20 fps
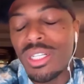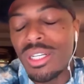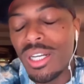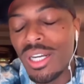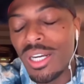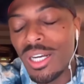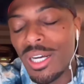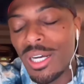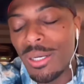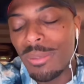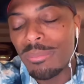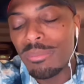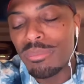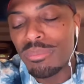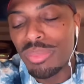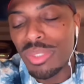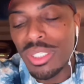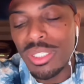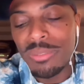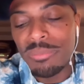
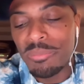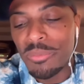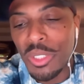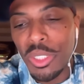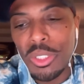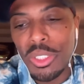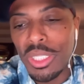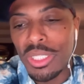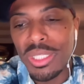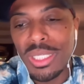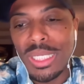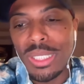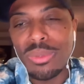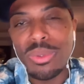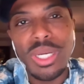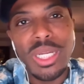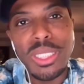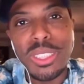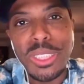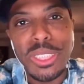but you know, nothing
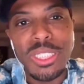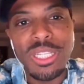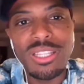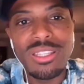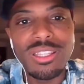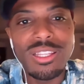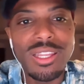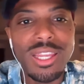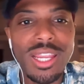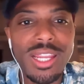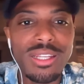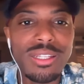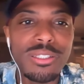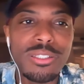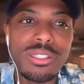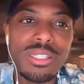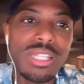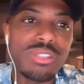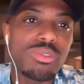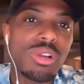crazy, nothing heinous.
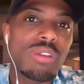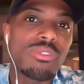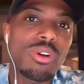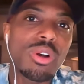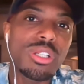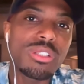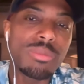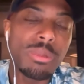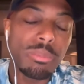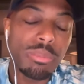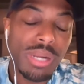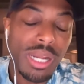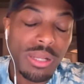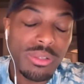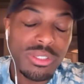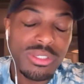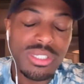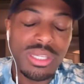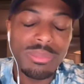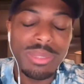And that's why I've always been proud
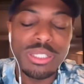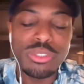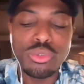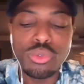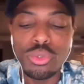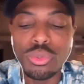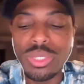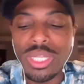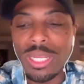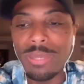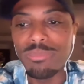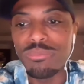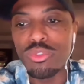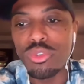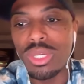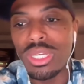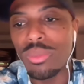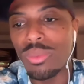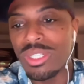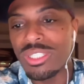to say my true name. So
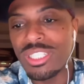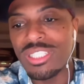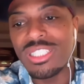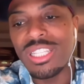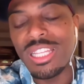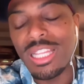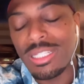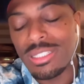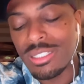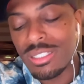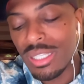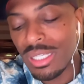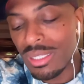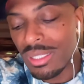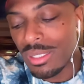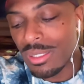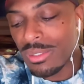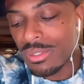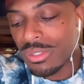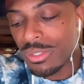anyways, I say that to say
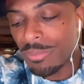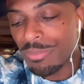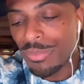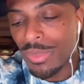this.